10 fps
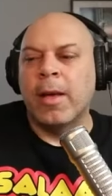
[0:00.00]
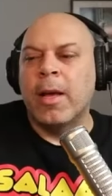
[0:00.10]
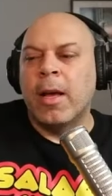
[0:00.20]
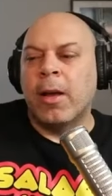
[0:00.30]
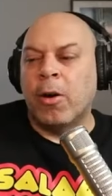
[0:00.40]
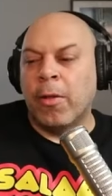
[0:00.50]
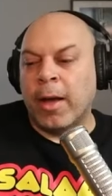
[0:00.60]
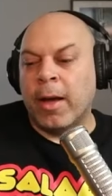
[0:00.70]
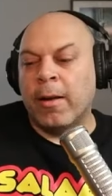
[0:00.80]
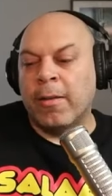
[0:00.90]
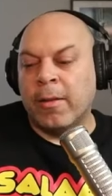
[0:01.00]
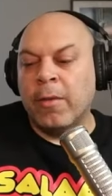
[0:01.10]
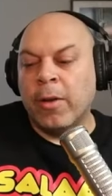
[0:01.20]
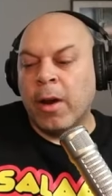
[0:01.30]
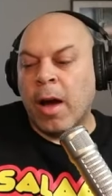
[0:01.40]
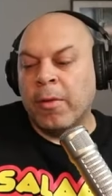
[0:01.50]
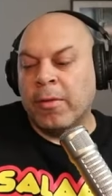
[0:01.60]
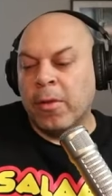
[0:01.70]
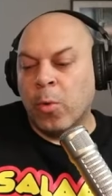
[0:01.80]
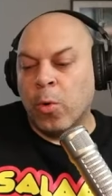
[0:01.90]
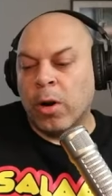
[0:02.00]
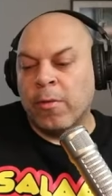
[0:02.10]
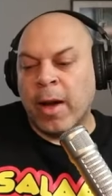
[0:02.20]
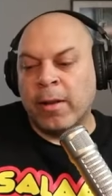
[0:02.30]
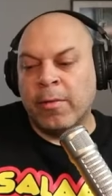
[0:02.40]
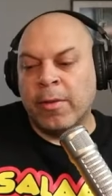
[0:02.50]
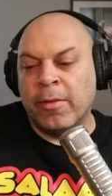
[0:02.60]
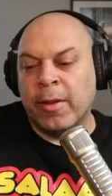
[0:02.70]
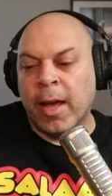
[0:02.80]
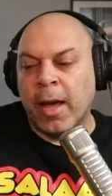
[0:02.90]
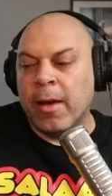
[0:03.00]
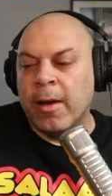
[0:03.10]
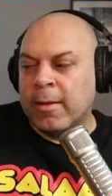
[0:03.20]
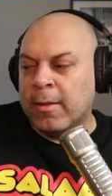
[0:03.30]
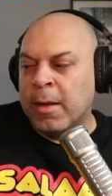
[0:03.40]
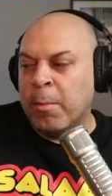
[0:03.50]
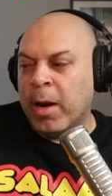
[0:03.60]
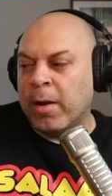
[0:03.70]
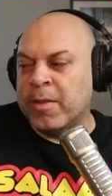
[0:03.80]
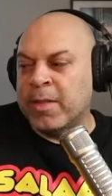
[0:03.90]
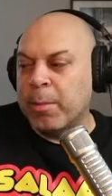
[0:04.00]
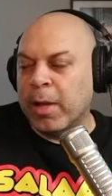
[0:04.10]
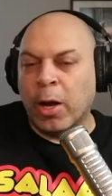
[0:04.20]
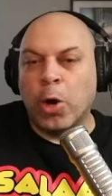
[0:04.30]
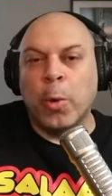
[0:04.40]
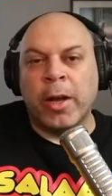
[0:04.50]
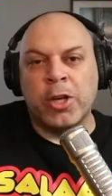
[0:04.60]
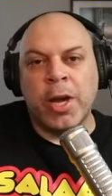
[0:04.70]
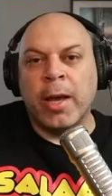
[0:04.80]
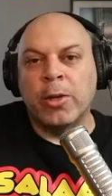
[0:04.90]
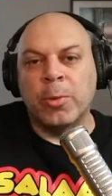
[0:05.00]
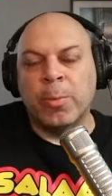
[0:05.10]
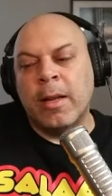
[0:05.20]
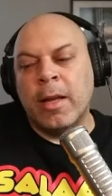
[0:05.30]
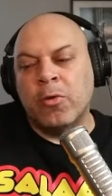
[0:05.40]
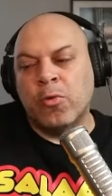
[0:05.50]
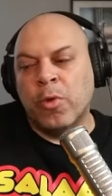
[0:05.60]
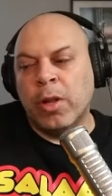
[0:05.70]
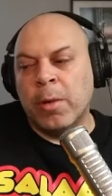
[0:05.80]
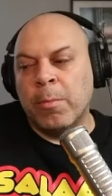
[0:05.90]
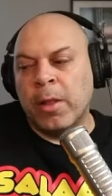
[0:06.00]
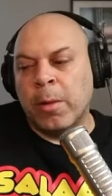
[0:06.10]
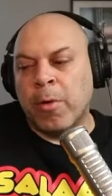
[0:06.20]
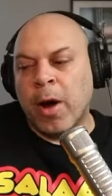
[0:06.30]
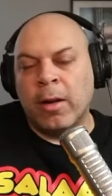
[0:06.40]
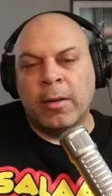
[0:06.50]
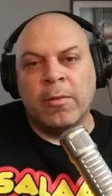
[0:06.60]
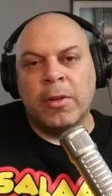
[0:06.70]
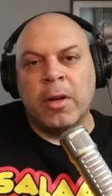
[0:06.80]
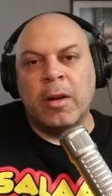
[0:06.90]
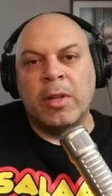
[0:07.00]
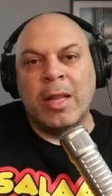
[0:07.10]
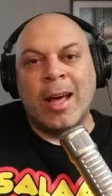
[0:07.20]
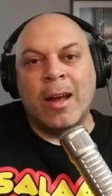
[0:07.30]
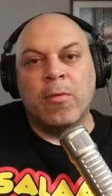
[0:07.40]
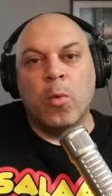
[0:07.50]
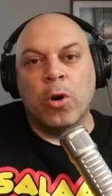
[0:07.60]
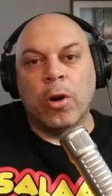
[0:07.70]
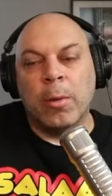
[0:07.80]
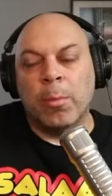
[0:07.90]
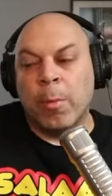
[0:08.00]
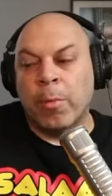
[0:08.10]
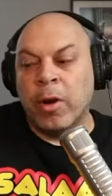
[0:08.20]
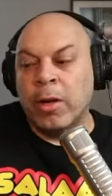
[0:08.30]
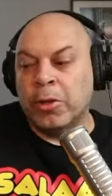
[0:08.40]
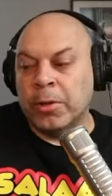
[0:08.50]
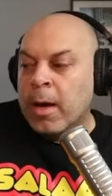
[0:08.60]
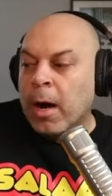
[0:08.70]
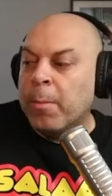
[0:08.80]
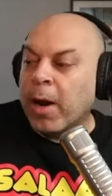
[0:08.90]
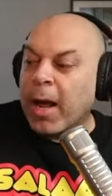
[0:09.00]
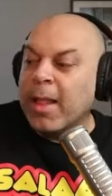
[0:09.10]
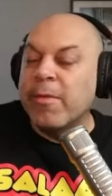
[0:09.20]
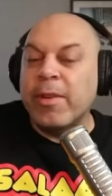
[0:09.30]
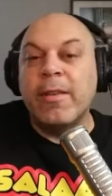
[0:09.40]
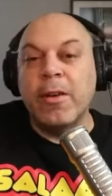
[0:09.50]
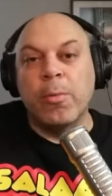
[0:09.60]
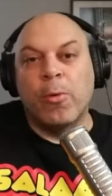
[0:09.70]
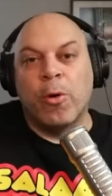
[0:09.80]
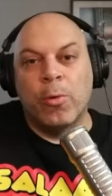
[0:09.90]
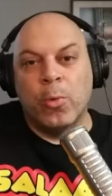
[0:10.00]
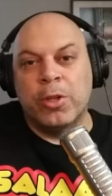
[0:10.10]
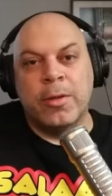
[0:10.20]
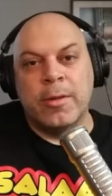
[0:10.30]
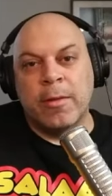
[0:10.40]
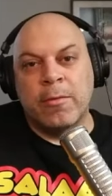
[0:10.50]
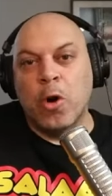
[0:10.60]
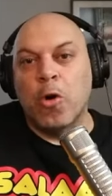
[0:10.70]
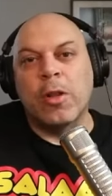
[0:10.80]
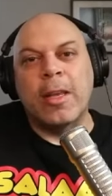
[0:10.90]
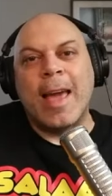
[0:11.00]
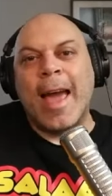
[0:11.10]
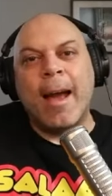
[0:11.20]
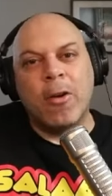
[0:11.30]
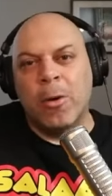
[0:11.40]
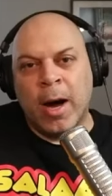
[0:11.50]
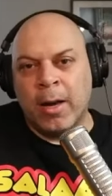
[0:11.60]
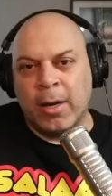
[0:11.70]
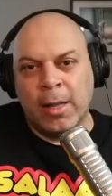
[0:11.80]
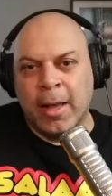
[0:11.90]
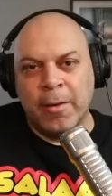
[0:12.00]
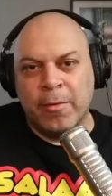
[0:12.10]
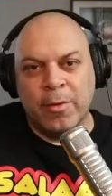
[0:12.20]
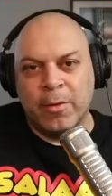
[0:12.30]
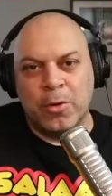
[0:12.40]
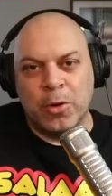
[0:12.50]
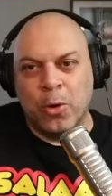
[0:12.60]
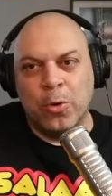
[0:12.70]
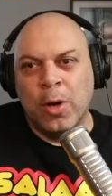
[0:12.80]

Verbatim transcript: and all that kind of stuff and obviously the work of activists today it might have seemed like a quick change but it's really been the product of a, of a lot of work and preparation uh, but i live in dearborn which is a totally arab enclave so